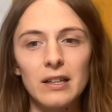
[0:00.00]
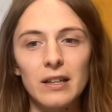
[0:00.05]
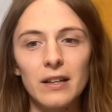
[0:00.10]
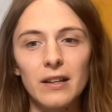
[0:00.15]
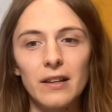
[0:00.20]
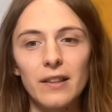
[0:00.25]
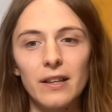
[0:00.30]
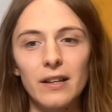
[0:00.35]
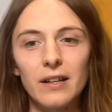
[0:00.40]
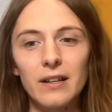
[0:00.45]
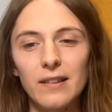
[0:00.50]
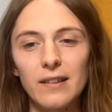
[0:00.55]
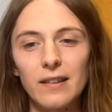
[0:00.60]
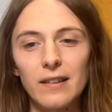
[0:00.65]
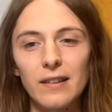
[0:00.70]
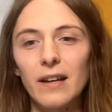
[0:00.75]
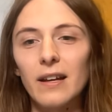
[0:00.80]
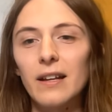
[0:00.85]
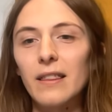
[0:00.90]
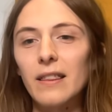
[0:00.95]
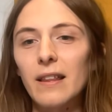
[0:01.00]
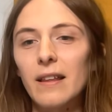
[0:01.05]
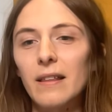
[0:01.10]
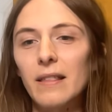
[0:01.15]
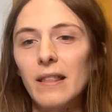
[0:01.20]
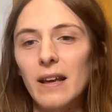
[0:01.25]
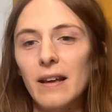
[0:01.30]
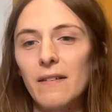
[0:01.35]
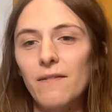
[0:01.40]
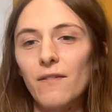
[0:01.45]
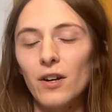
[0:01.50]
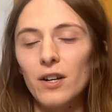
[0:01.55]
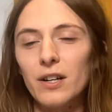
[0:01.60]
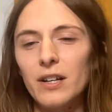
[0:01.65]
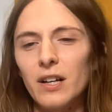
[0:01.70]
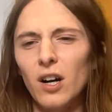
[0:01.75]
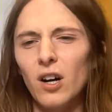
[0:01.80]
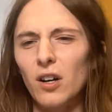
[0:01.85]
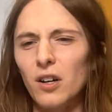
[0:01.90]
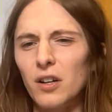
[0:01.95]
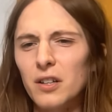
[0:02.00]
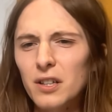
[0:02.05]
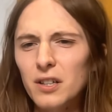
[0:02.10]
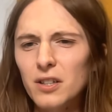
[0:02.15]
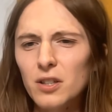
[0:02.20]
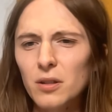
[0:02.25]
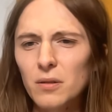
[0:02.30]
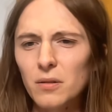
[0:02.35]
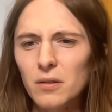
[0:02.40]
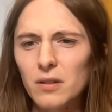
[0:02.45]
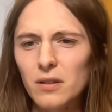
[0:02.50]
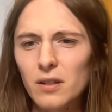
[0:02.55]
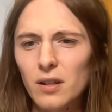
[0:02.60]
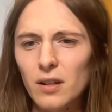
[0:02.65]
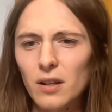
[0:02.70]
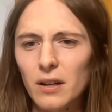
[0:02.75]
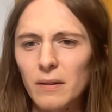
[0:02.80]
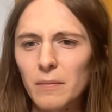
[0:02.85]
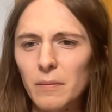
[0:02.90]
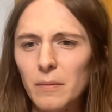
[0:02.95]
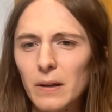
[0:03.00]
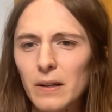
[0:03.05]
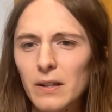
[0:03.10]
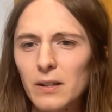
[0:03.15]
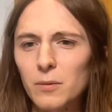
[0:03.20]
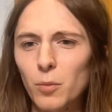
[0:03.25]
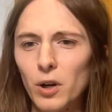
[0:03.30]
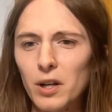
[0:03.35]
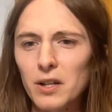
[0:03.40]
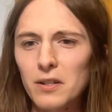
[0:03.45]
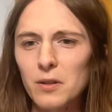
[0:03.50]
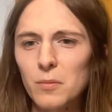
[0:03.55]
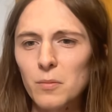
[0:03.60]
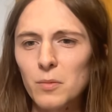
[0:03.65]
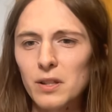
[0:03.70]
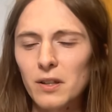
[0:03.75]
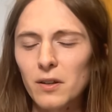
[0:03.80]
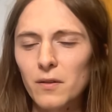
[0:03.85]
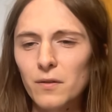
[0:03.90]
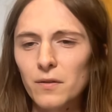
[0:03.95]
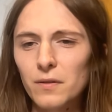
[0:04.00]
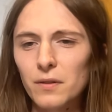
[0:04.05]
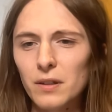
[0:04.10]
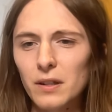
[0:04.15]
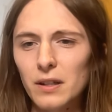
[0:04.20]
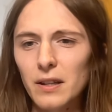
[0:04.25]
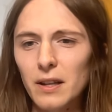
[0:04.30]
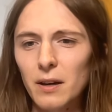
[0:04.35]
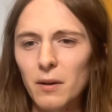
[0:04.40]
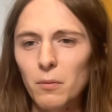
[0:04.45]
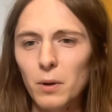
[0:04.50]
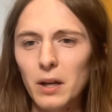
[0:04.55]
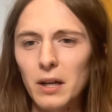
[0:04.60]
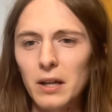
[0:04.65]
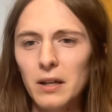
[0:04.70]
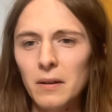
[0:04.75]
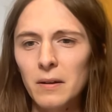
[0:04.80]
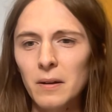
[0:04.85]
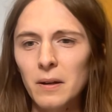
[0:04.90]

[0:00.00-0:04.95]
that, that that they find it harder to to like express themselves in that way.